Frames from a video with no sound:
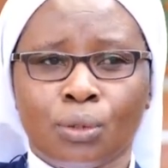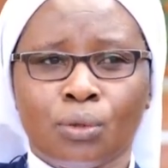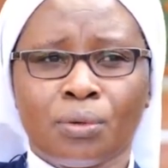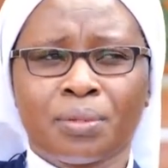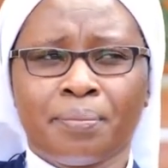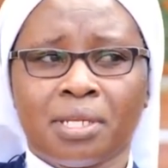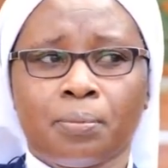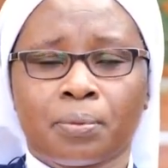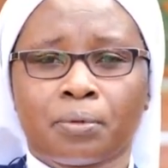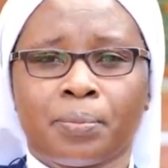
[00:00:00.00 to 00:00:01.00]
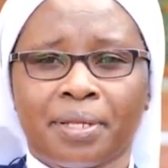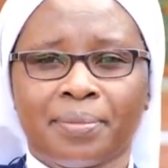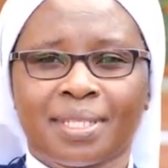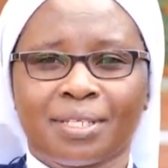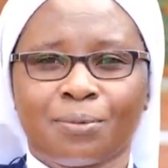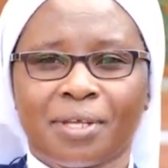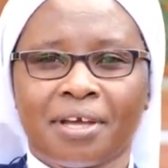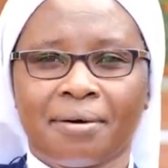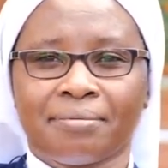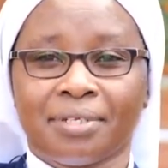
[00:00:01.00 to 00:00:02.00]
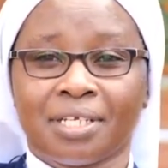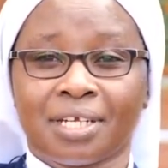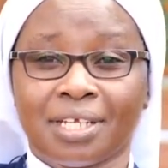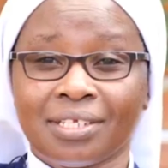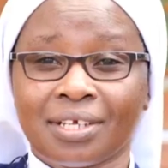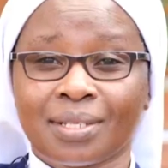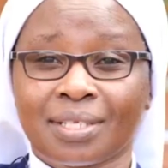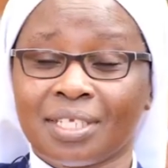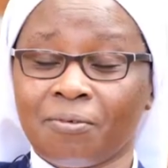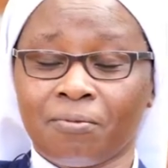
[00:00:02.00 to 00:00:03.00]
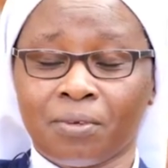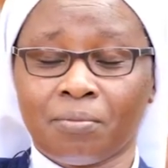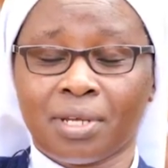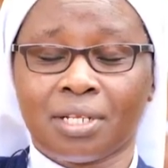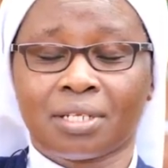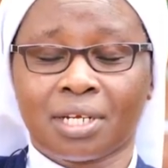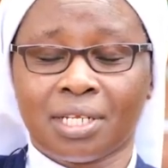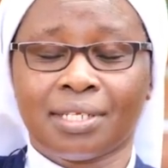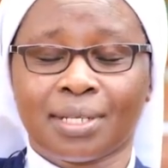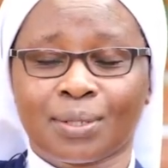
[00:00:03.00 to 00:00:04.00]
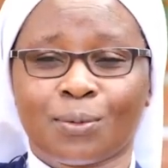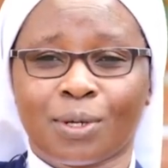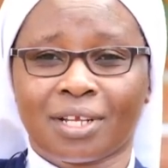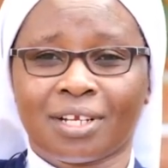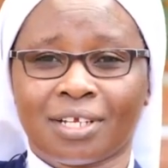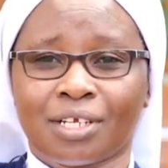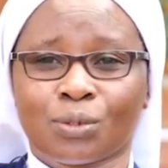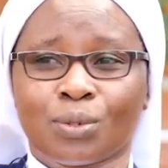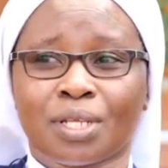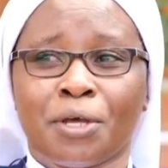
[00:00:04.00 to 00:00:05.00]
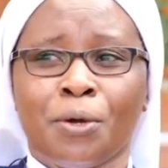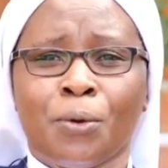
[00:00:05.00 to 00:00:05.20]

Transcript: You know, many problems that we have in the religious, in the female religious congregations